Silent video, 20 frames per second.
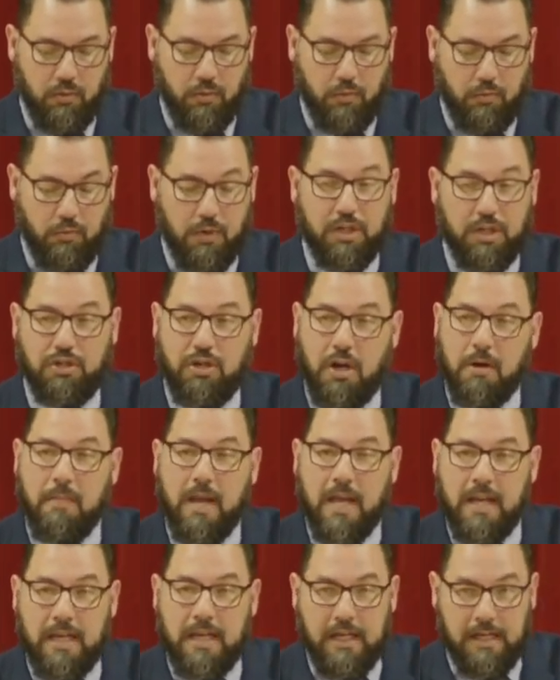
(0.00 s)
which are
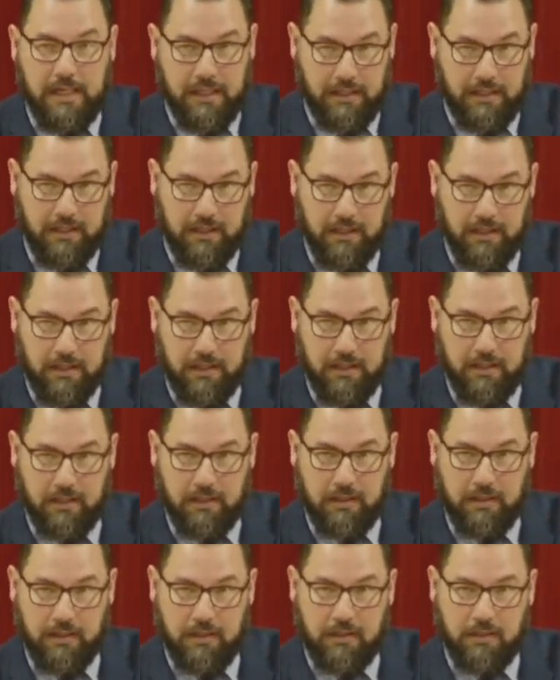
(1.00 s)
many.
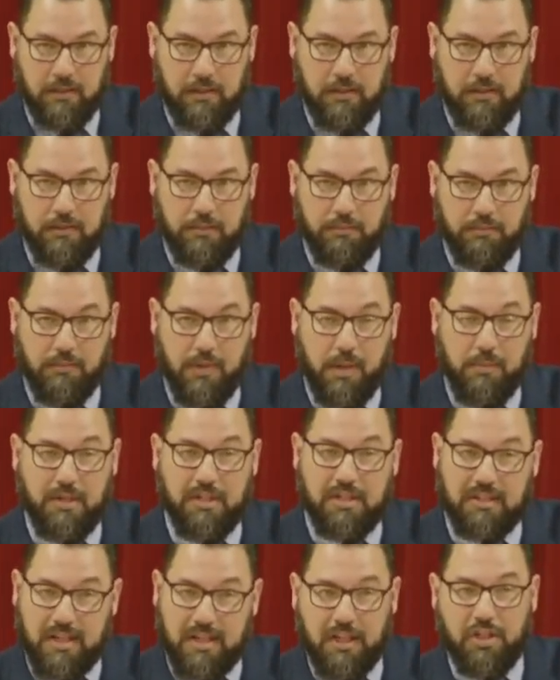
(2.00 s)
Remember,
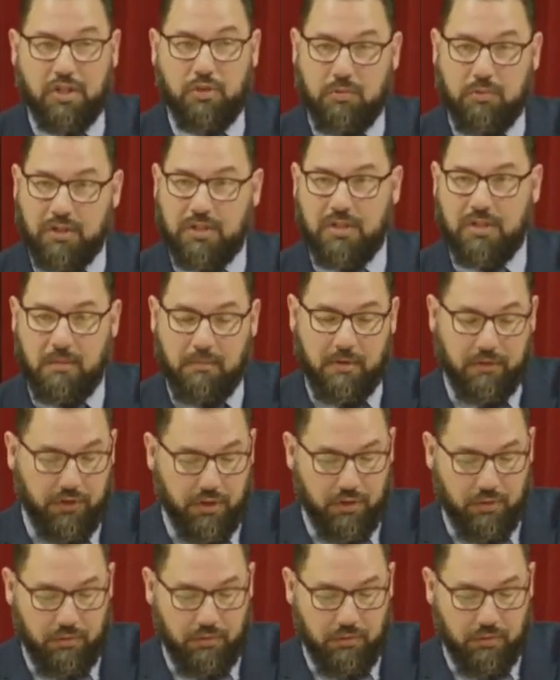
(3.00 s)
such were some of
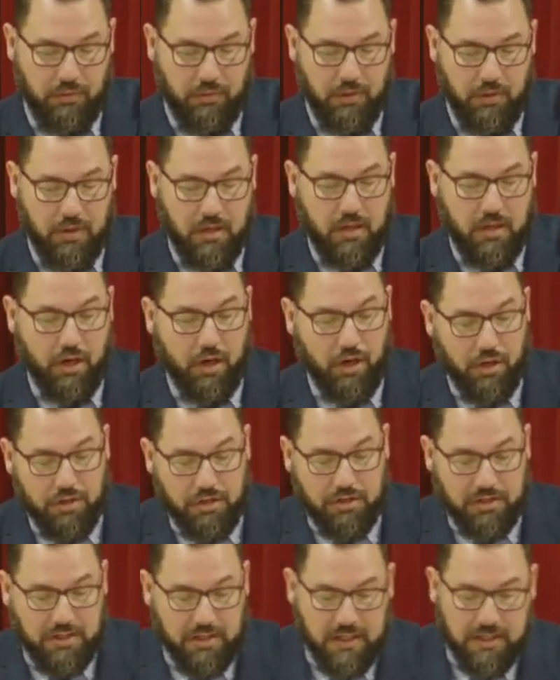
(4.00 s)
you. Her
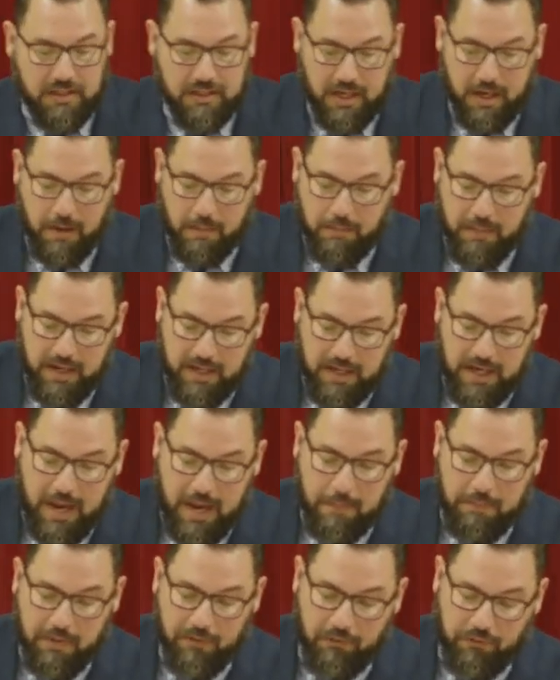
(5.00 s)
sins that are many
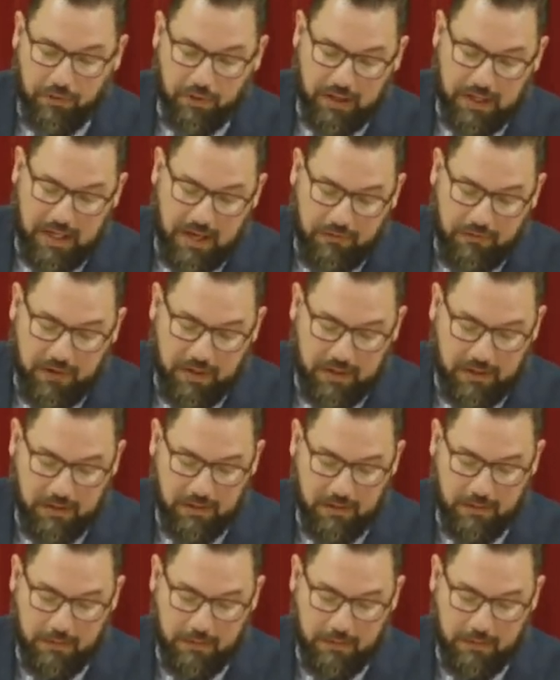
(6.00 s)
have been forgiven,